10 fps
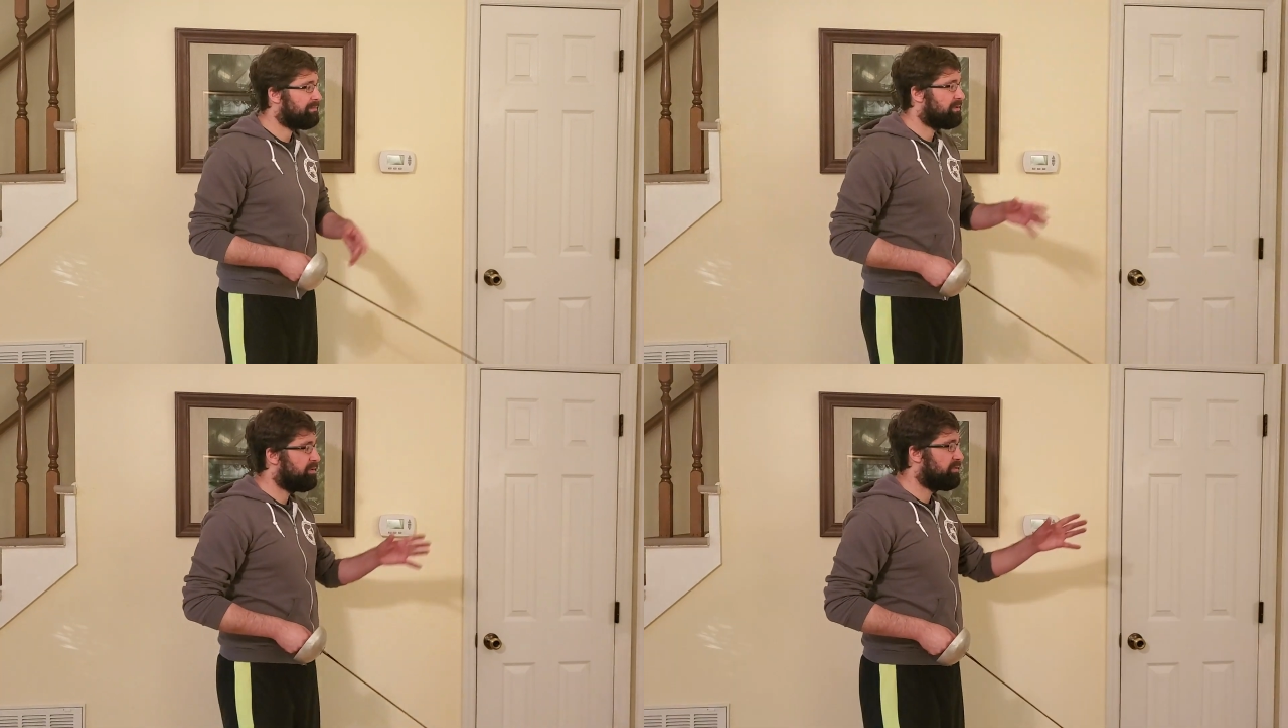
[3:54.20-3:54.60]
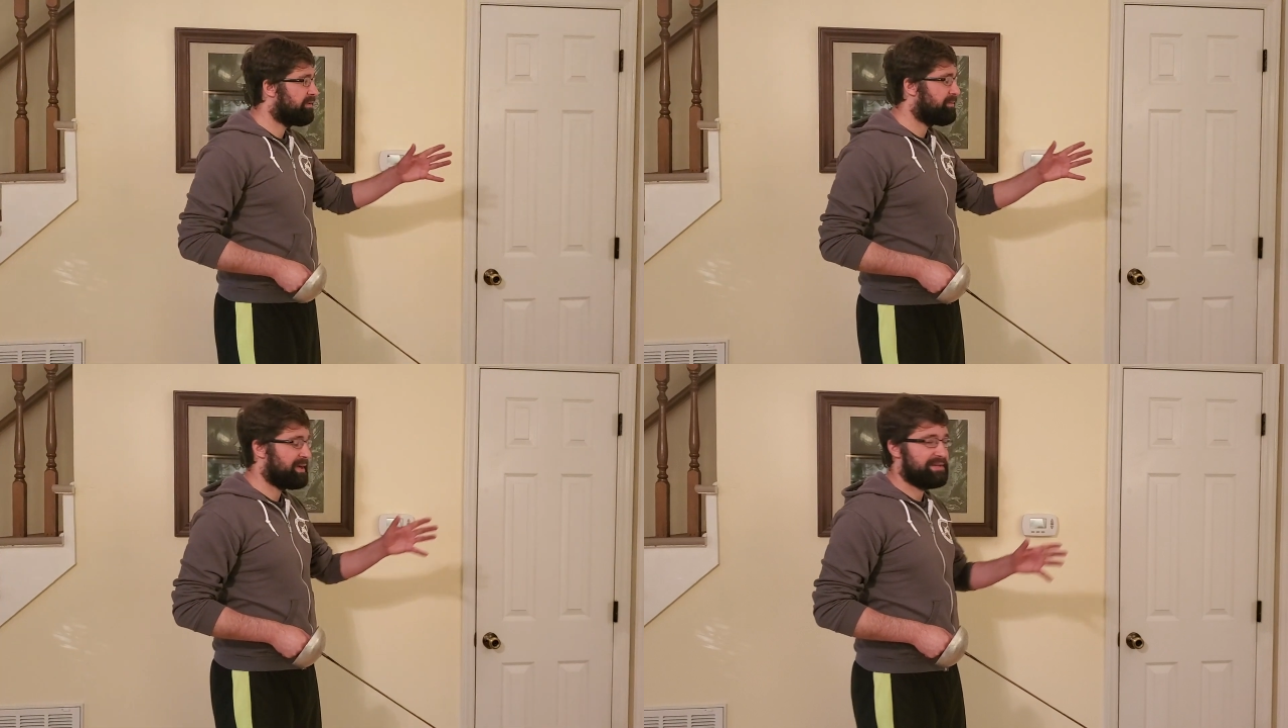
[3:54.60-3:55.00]

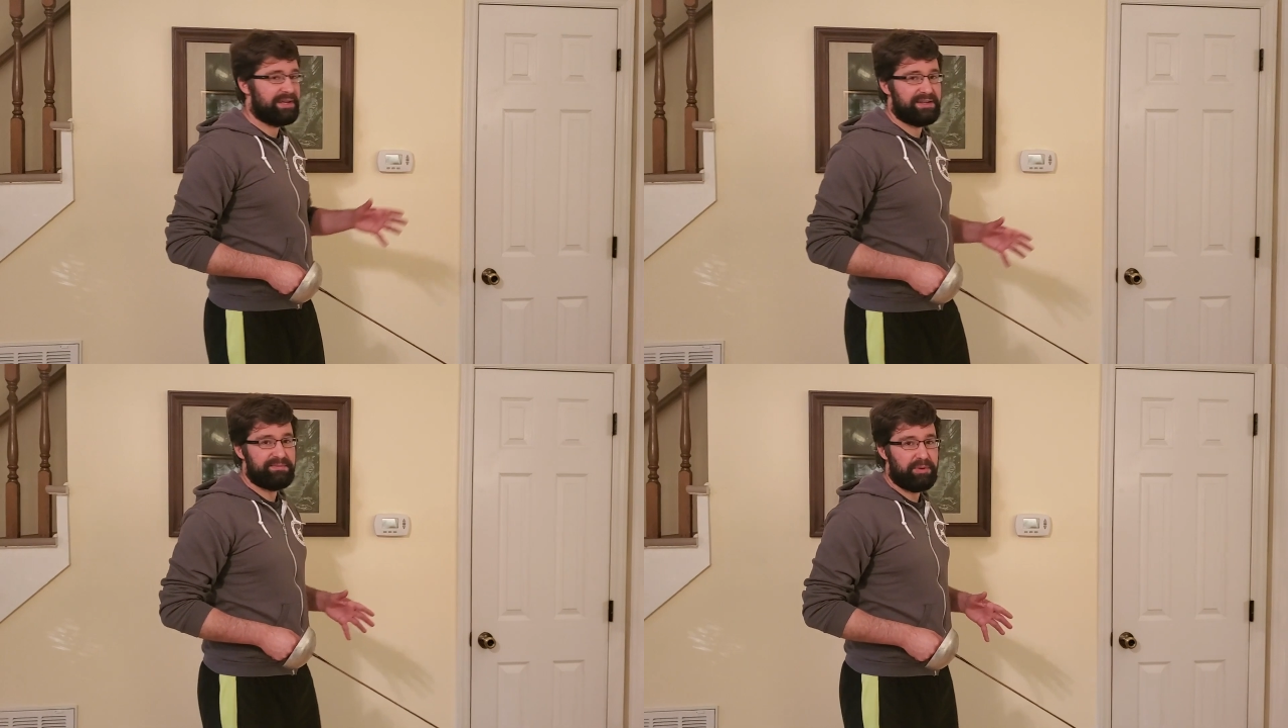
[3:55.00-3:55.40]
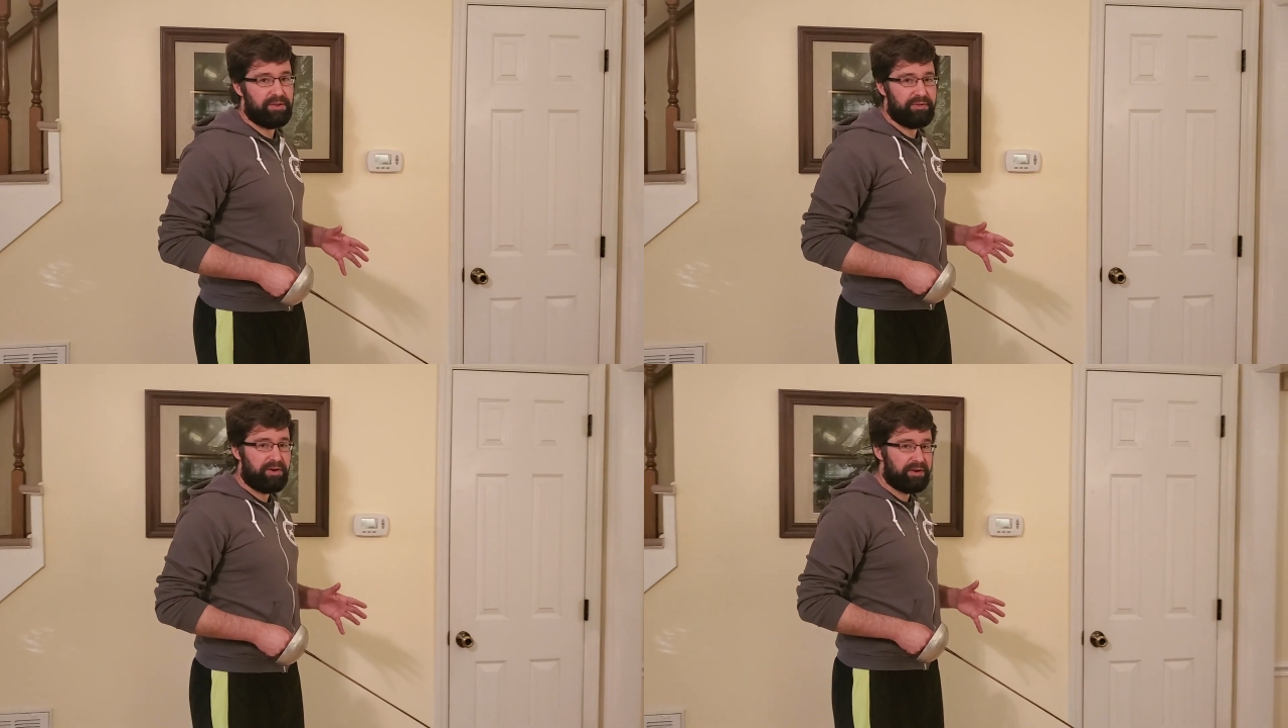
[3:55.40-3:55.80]
Using my tennis
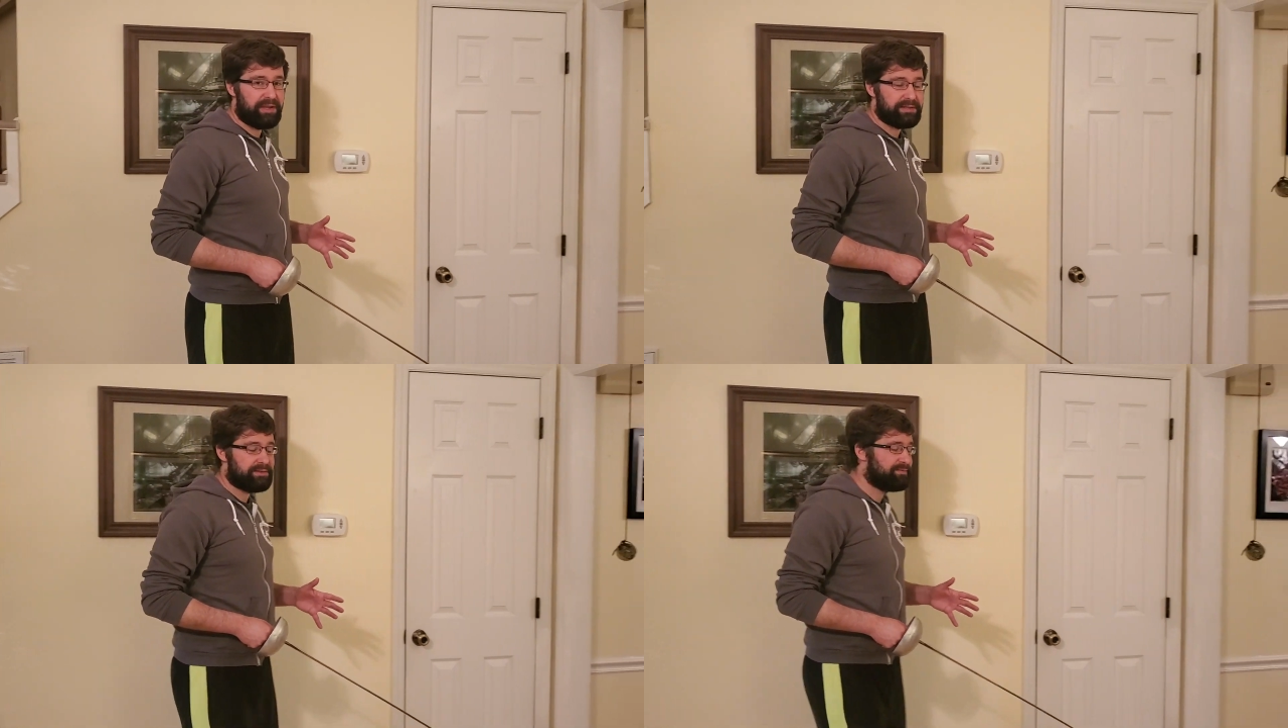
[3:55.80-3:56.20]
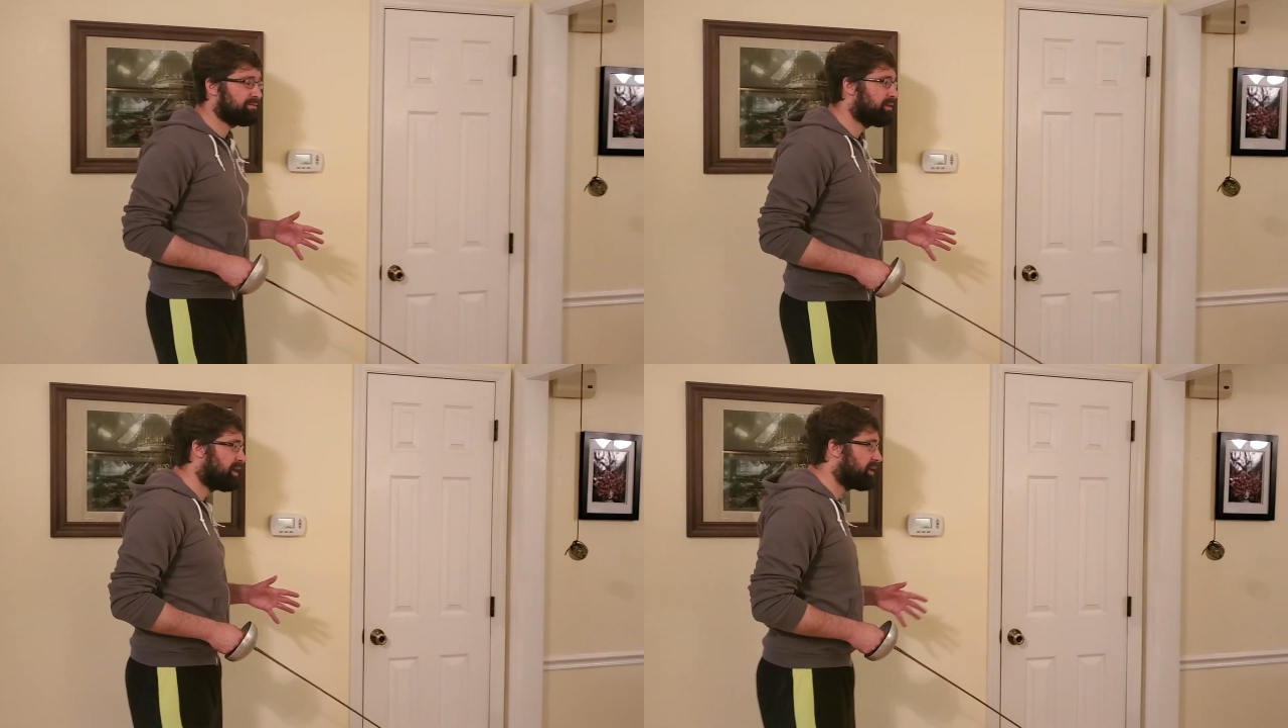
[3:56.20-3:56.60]
ball target,
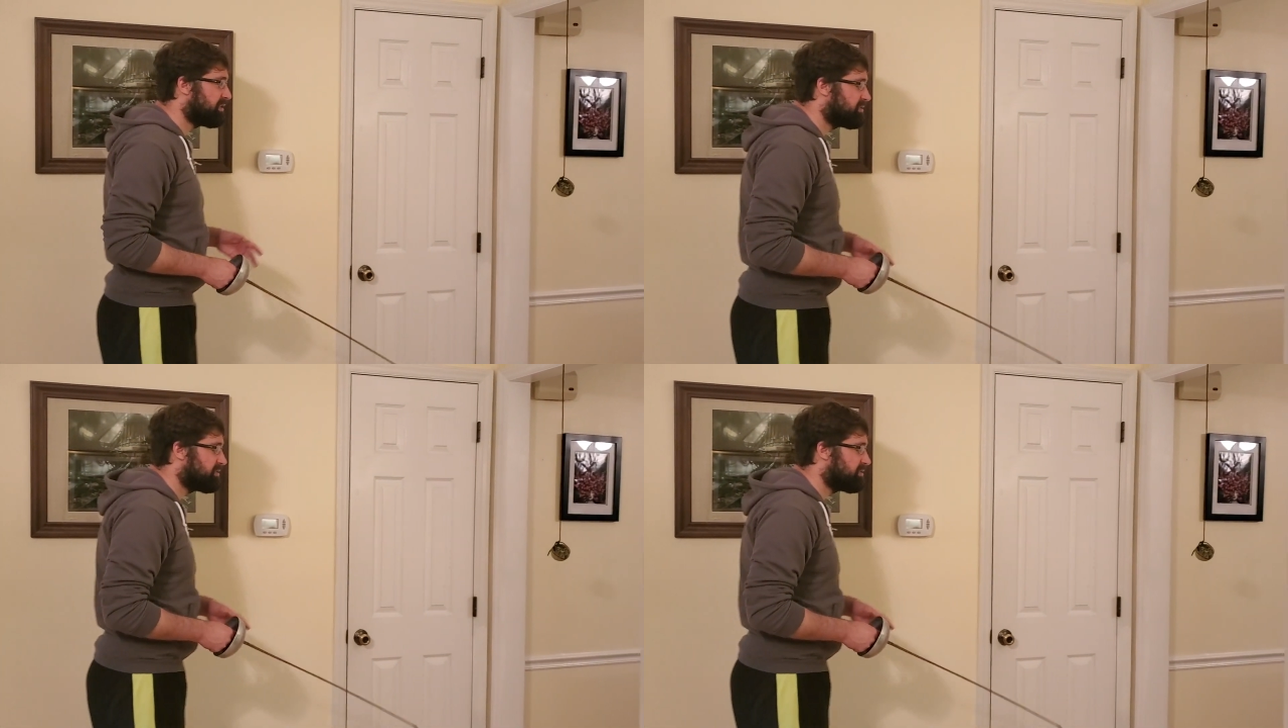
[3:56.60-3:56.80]
I can